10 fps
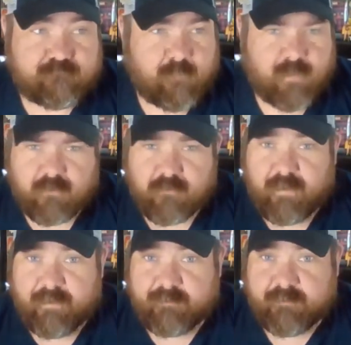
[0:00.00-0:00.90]
beer
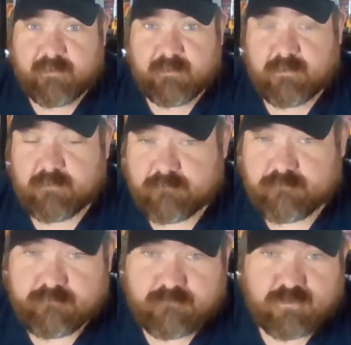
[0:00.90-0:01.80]
runs,
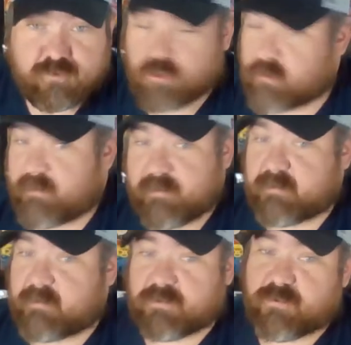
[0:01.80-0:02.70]
drunkenness
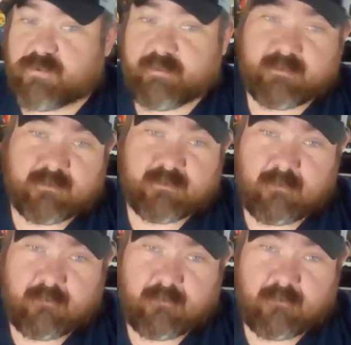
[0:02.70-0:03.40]
in the streets.